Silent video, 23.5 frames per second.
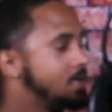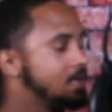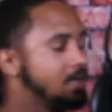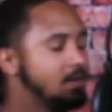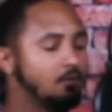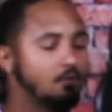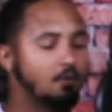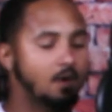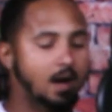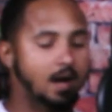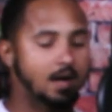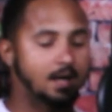
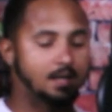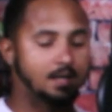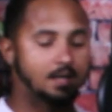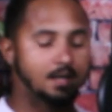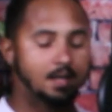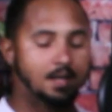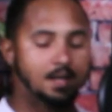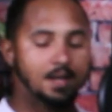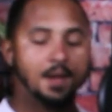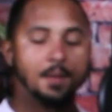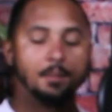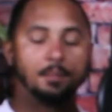Right?
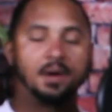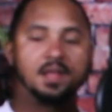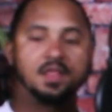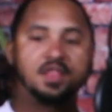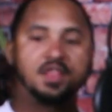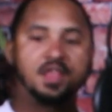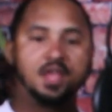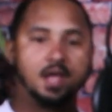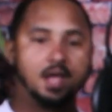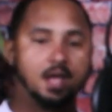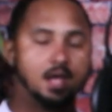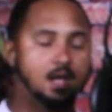But
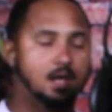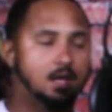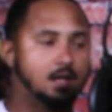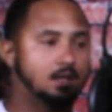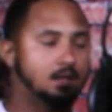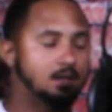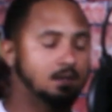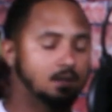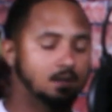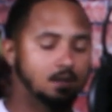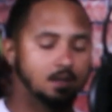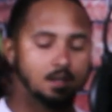
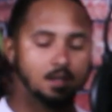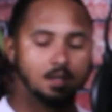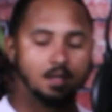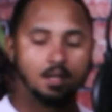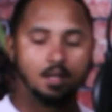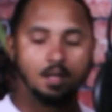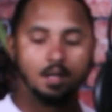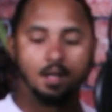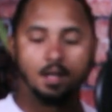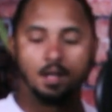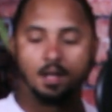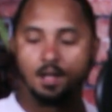then
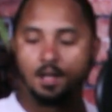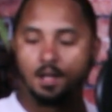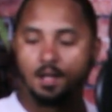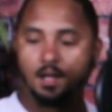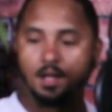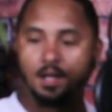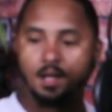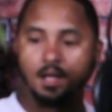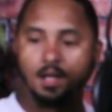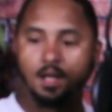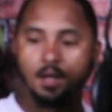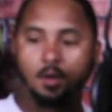
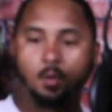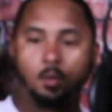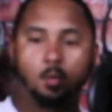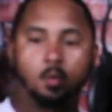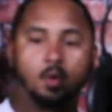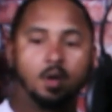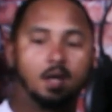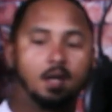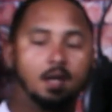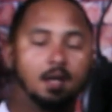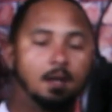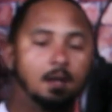
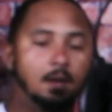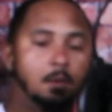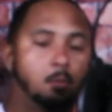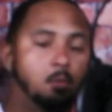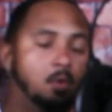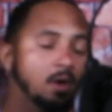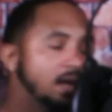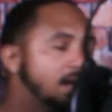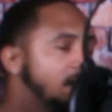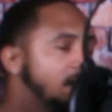when it